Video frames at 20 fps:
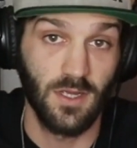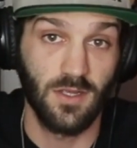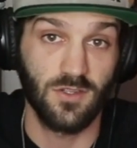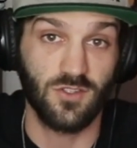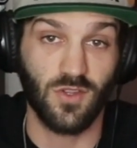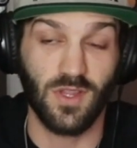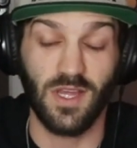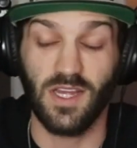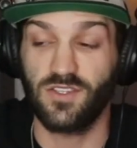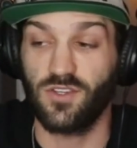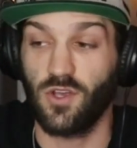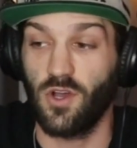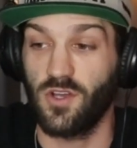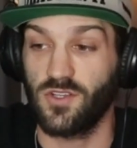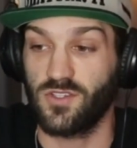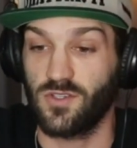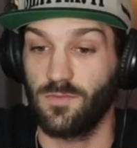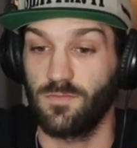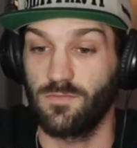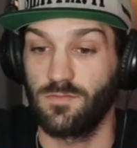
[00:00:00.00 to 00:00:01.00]
So that's
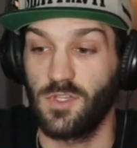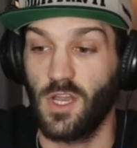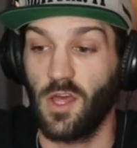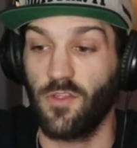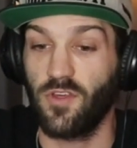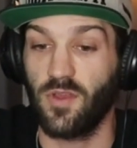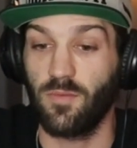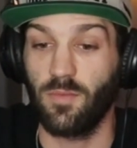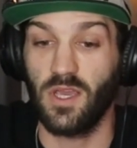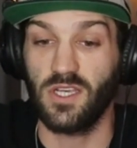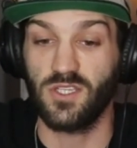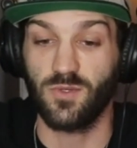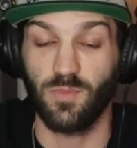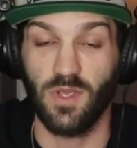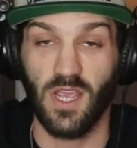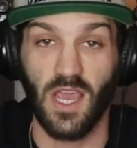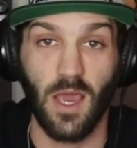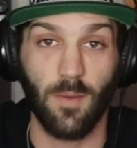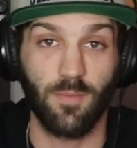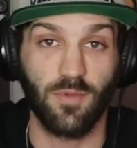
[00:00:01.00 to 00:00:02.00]
awesome. Nothing makes
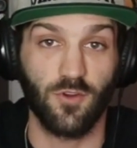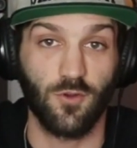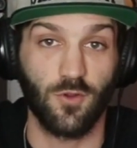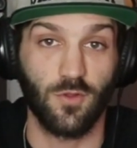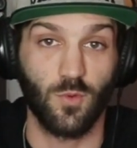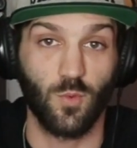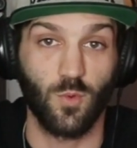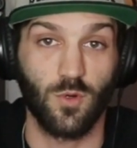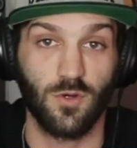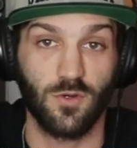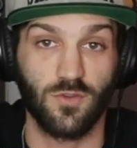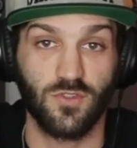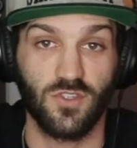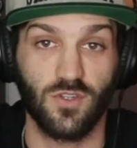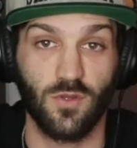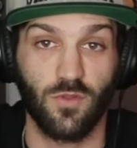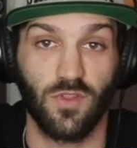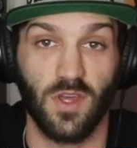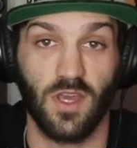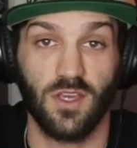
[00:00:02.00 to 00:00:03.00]
me happier in the world.
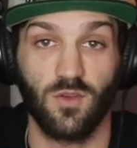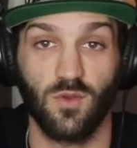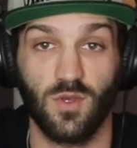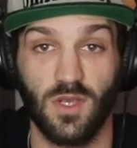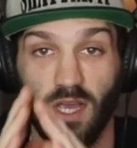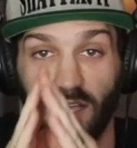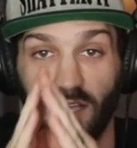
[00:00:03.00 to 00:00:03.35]
So thank you